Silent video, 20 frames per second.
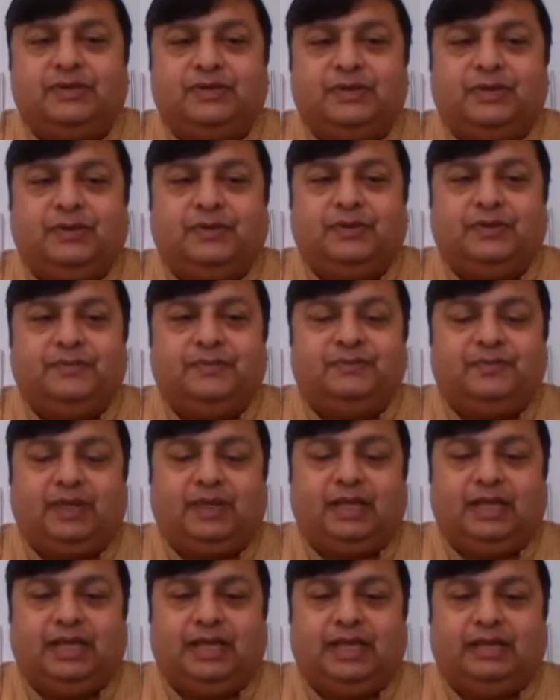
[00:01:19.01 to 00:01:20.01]
So
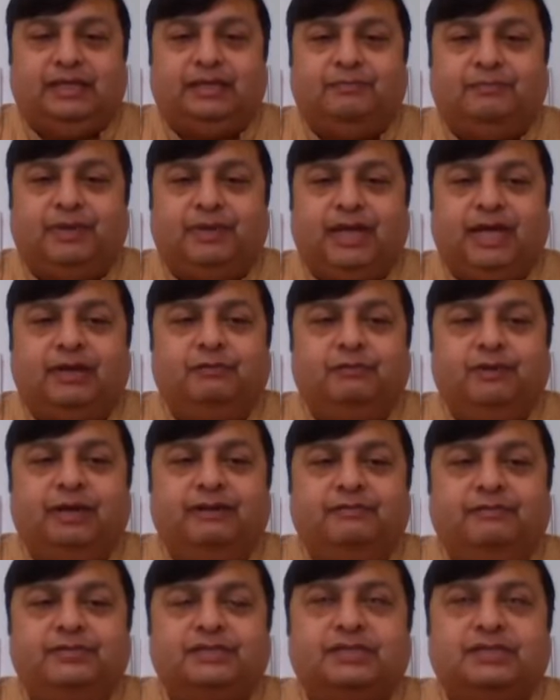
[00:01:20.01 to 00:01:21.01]
the brain
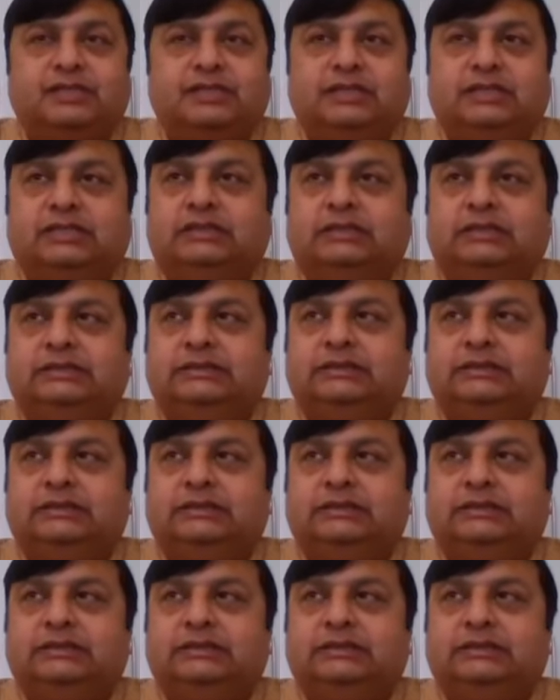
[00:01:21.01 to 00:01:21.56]
waves,